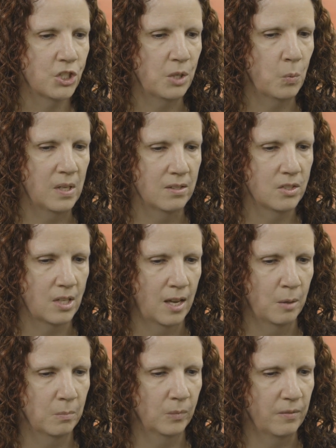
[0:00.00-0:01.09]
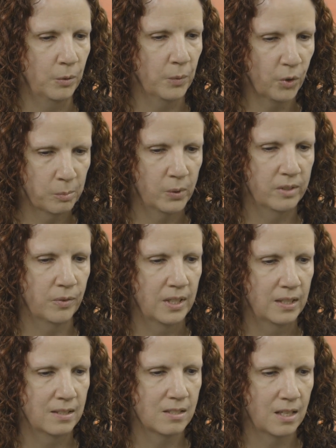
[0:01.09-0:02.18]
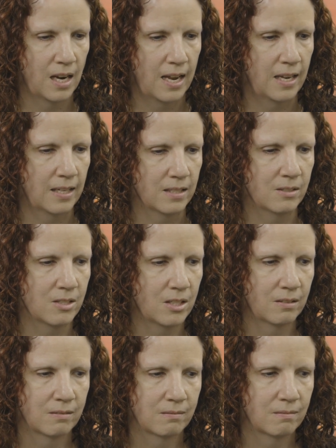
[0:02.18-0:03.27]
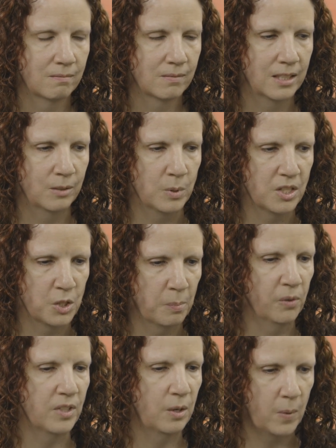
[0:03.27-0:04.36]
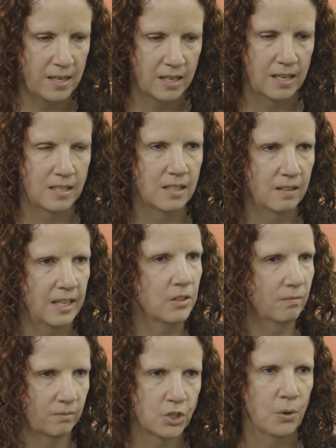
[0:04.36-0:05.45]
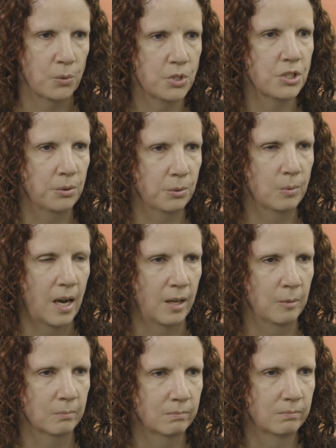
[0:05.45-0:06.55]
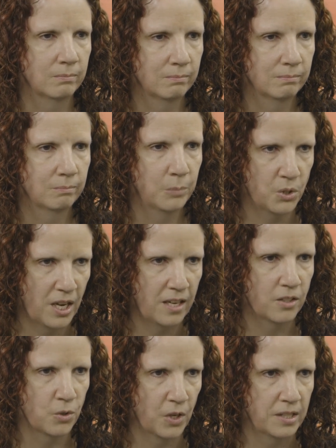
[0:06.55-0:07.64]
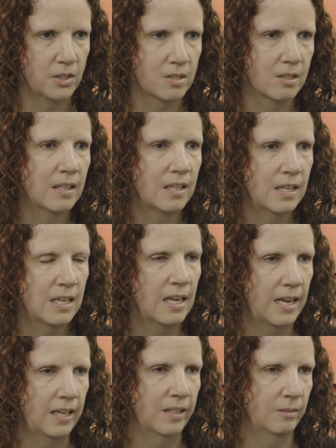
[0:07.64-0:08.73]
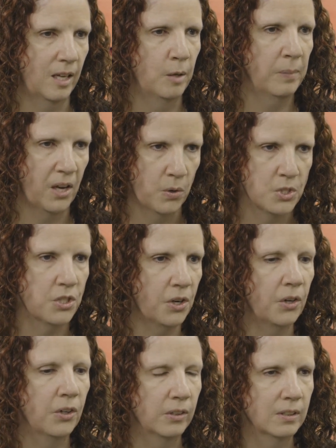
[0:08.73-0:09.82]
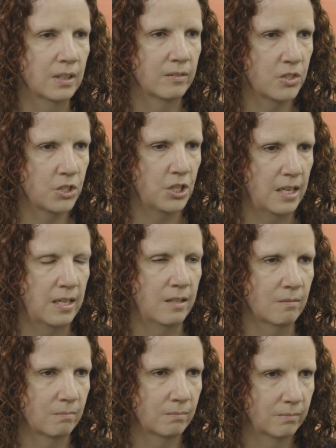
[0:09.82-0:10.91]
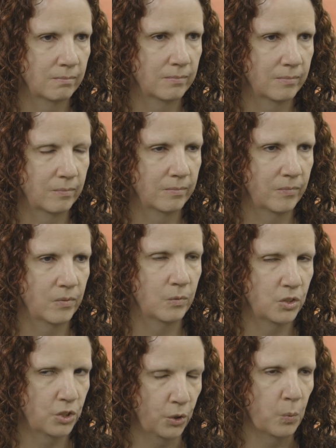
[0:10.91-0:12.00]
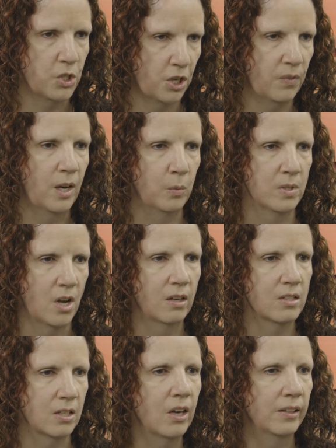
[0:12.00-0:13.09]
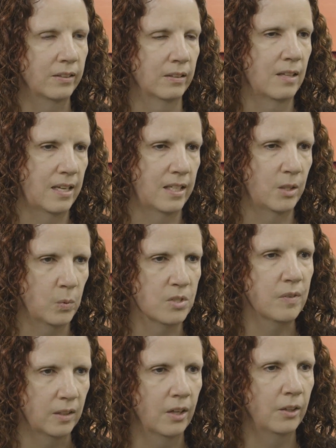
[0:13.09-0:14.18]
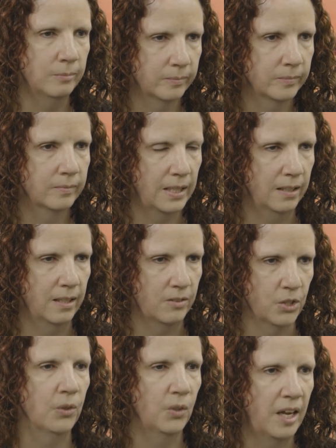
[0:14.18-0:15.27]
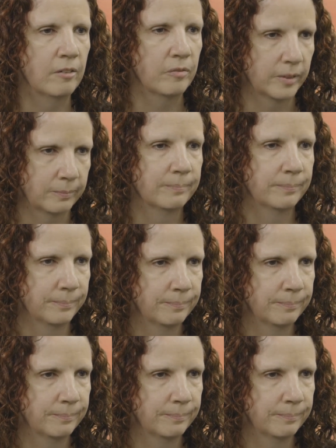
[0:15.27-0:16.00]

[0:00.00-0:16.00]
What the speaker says: she was living with her boyfriend, and it was his birthday weekend, and they chose to partake in drugs. And unbeknownst to her, she took what she thought was OxyContin, and it was fentanyl, and it took her life.